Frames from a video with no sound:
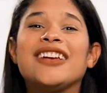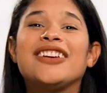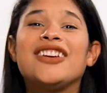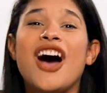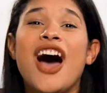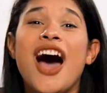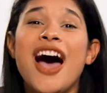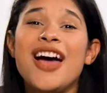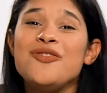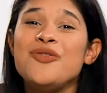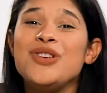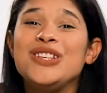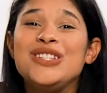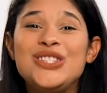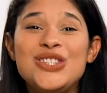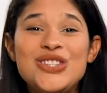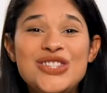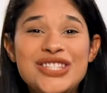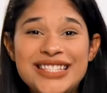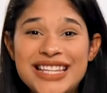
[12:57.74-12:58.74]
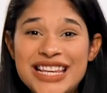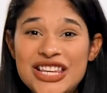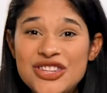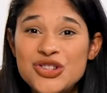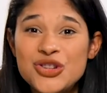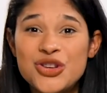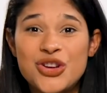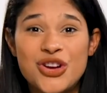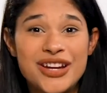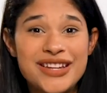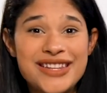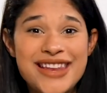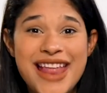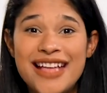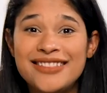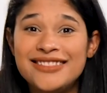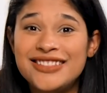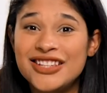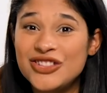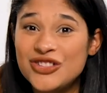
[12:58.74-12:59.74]
God wants to see you
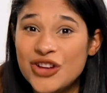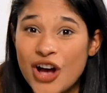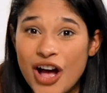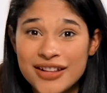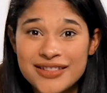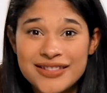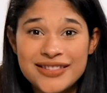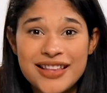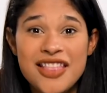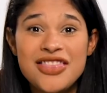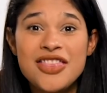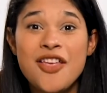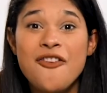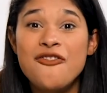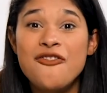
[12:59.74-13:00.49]
connect the dots and